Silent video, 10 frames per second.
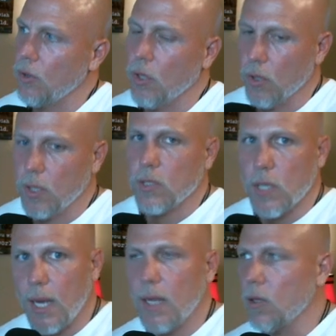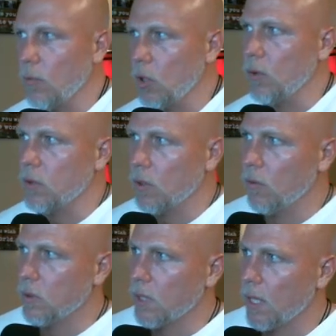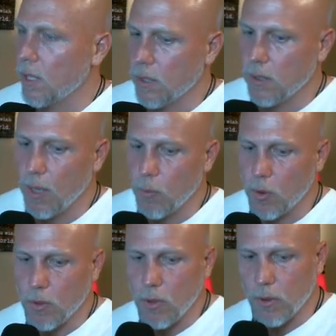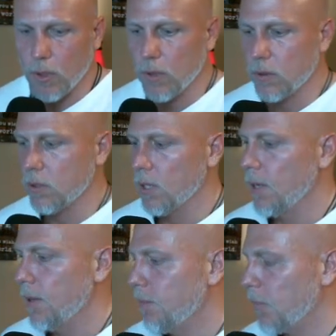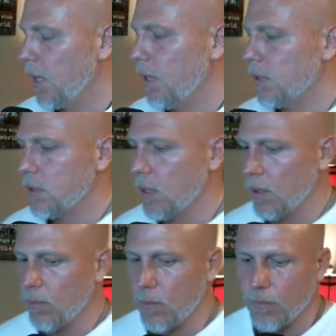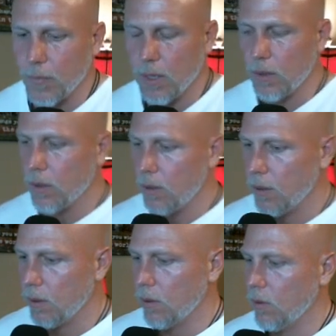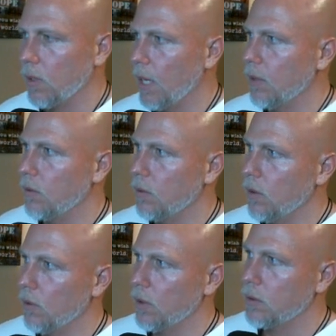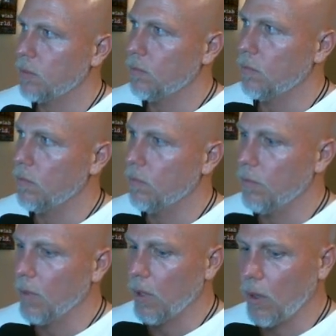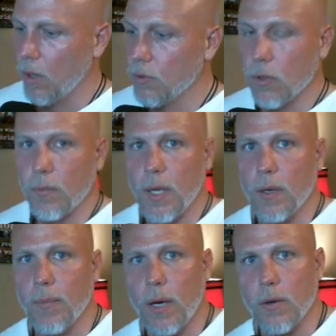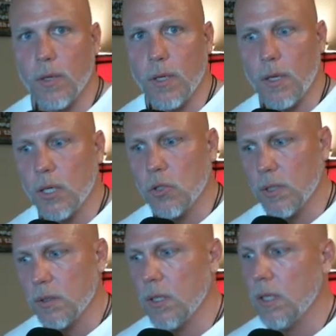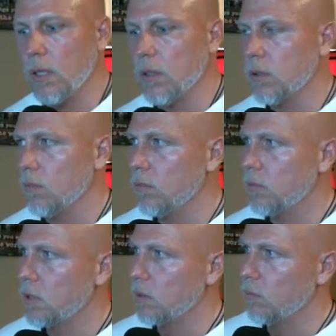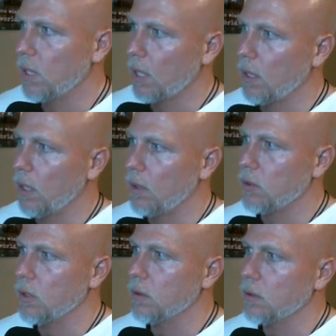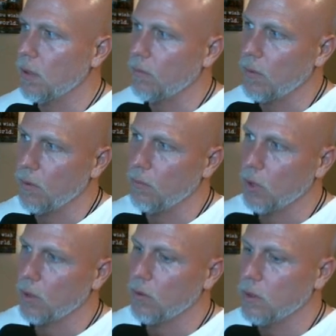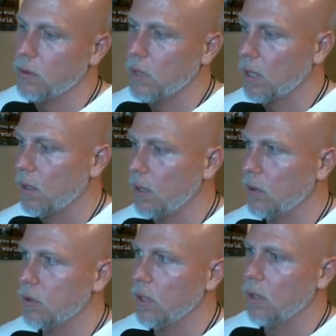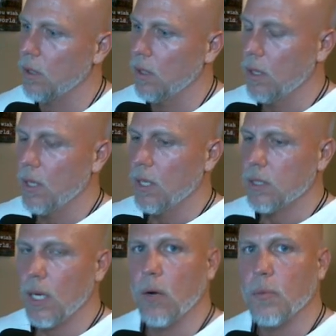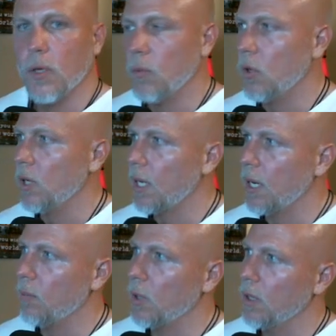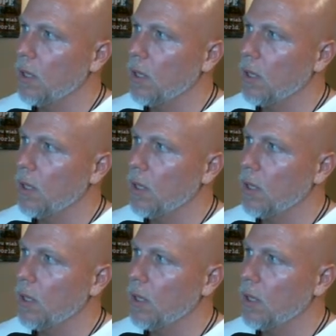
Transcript: Uranus and the moon. So it's like a double Uranus. It's again, Uranus also being about electricity and some technology and stuff, although Mercury's technology to help communicate. But